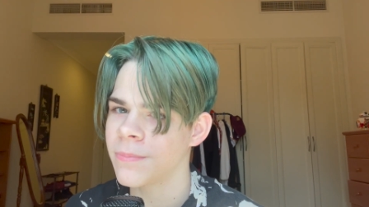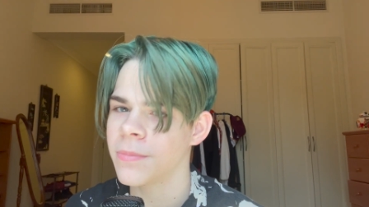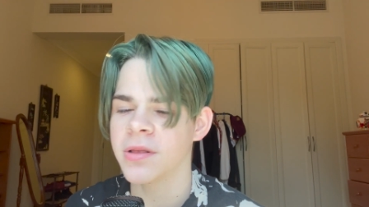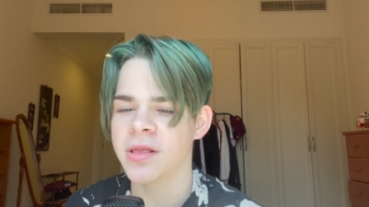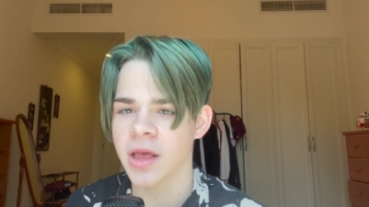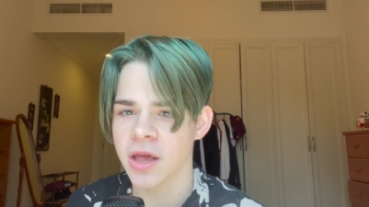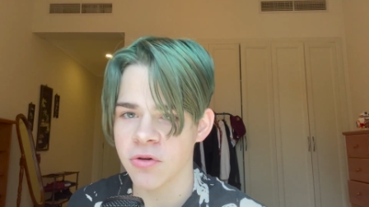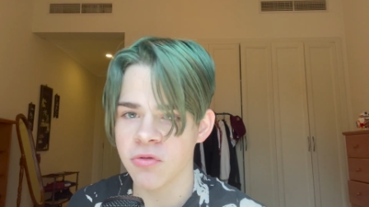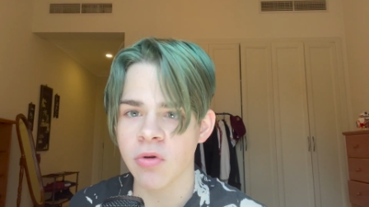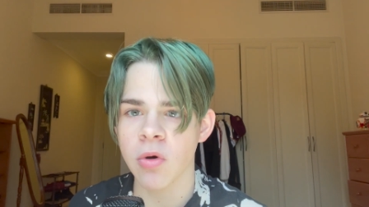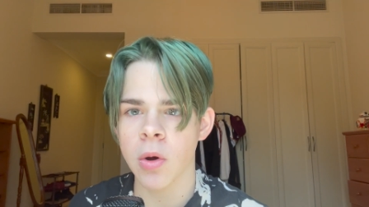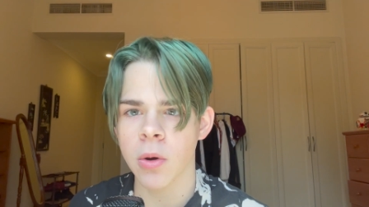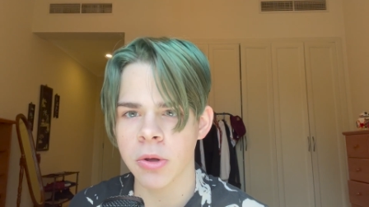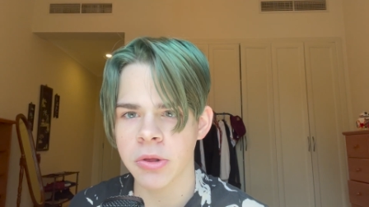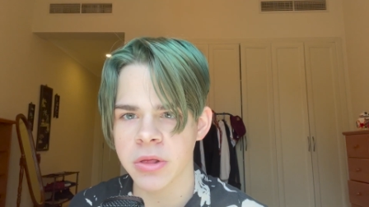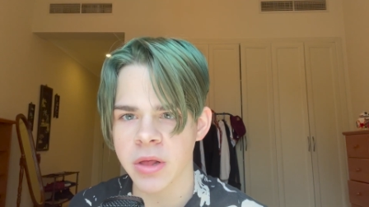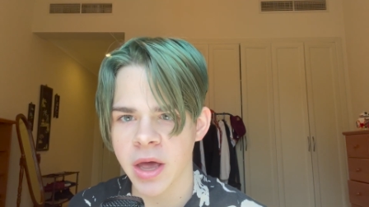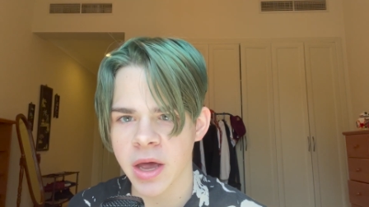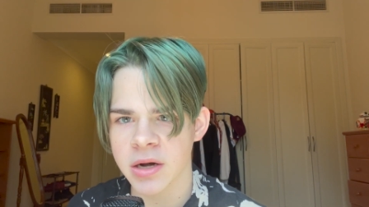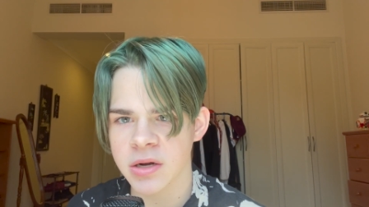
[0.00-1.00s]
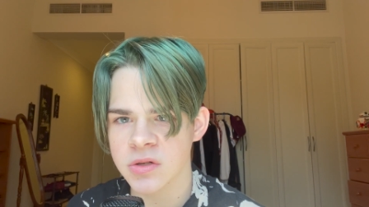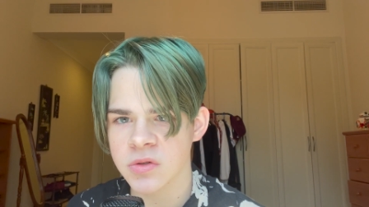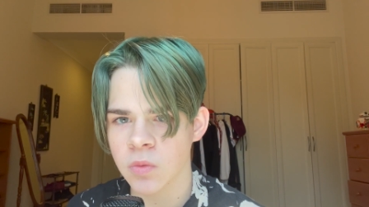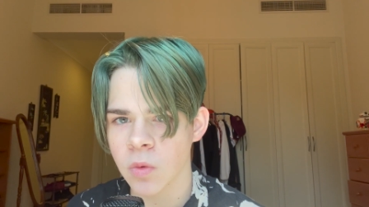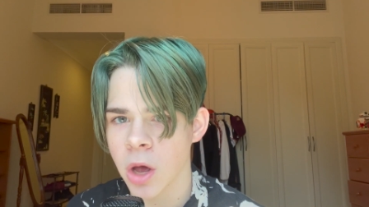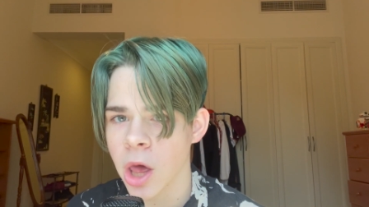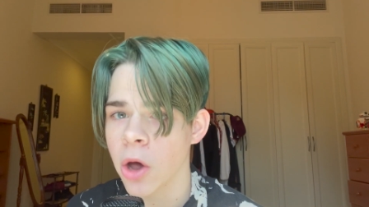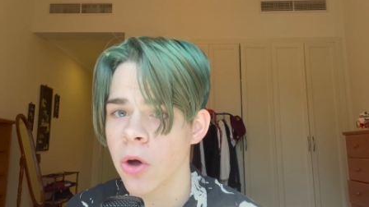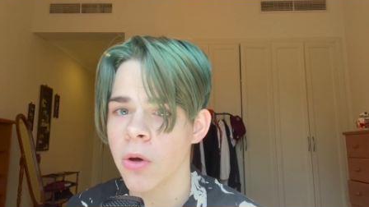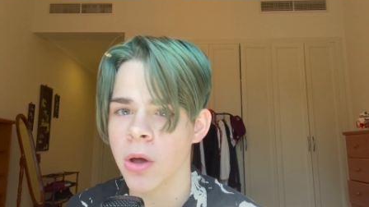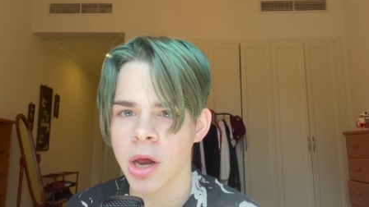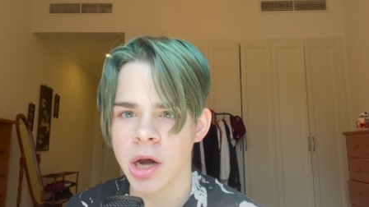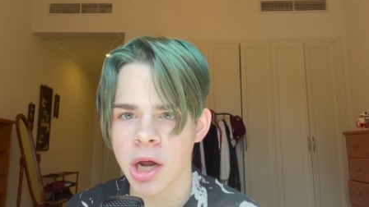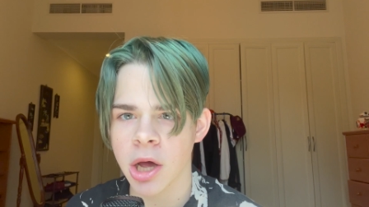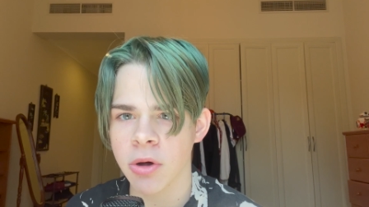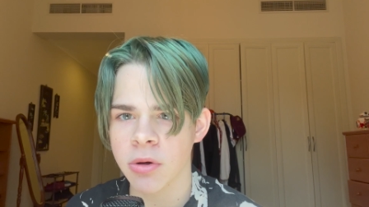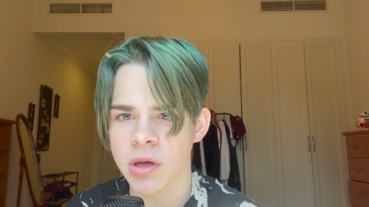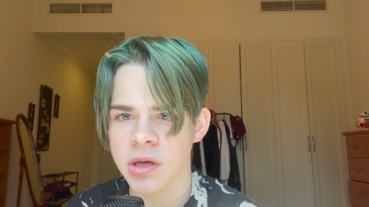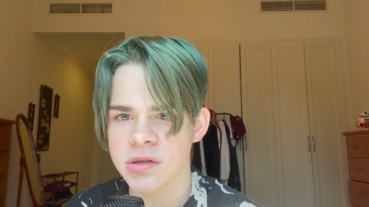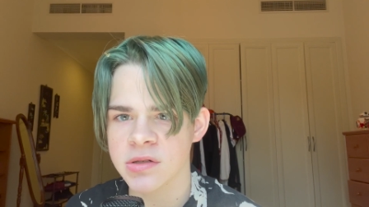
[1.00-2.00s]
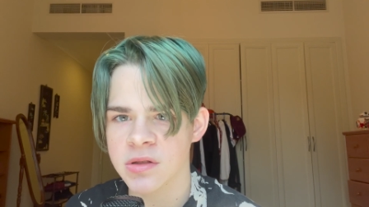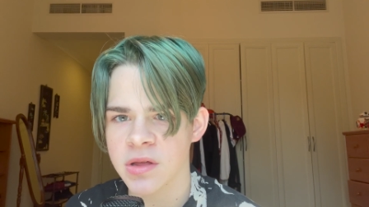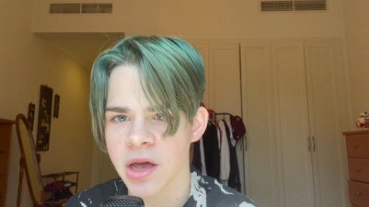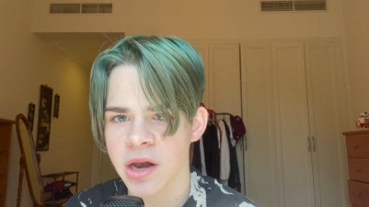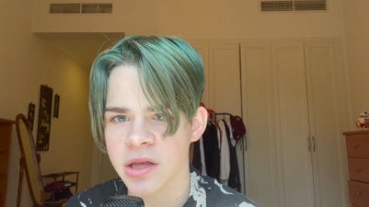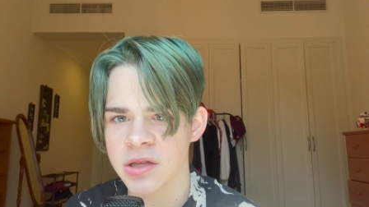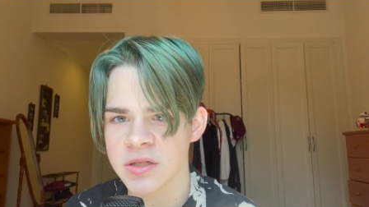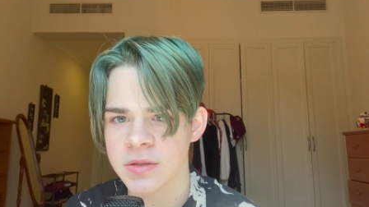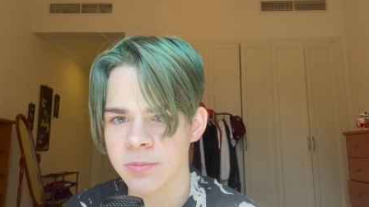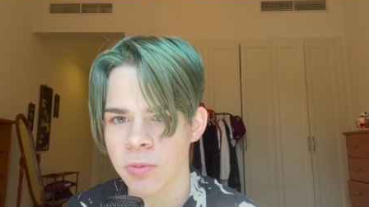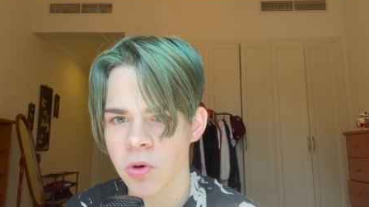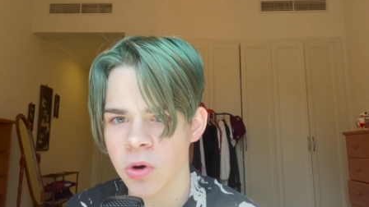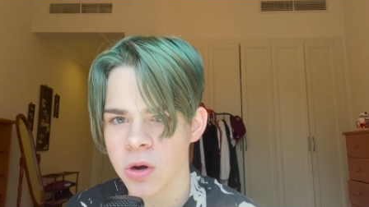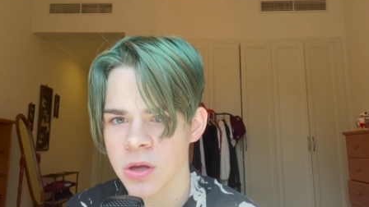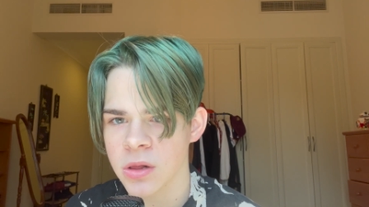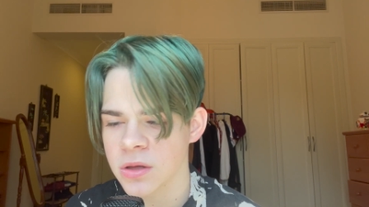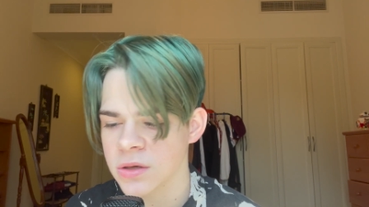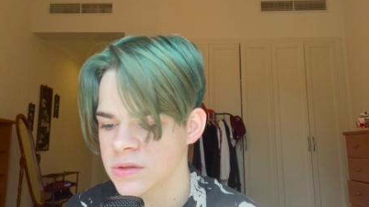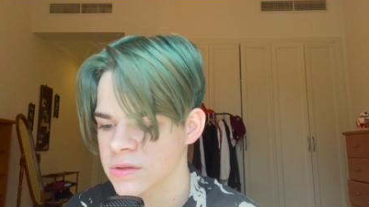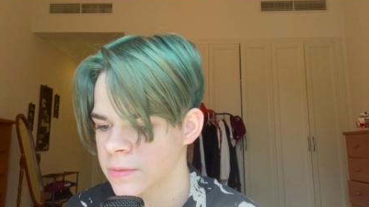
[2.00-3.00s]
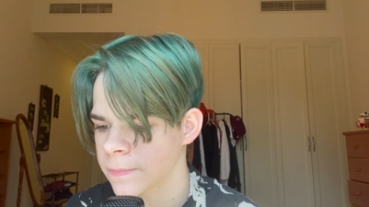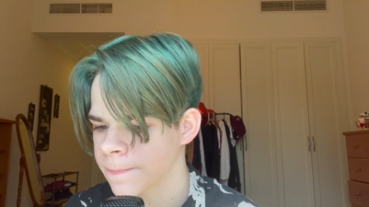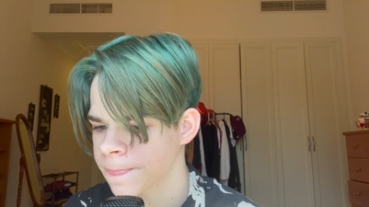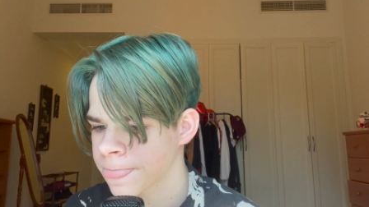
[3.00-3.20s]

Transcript: but they ruined that as well, and I'll get to that in spoilers.